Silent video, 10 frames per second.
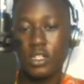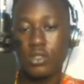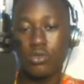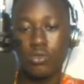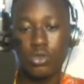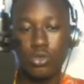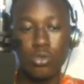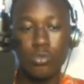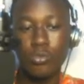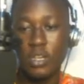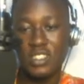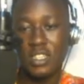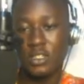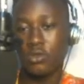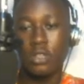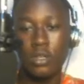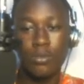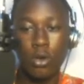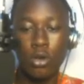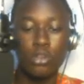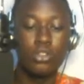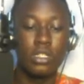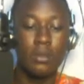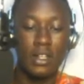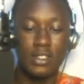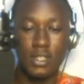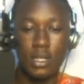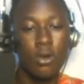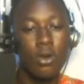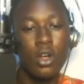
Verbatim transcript: it won't make sense to keep on using martingale.